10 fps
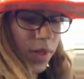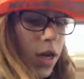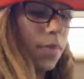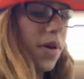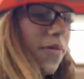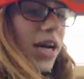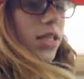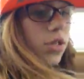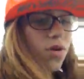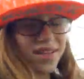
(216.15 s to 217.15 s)
Uh, but if you guys
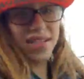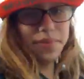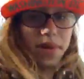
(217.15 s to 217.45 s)
do want to see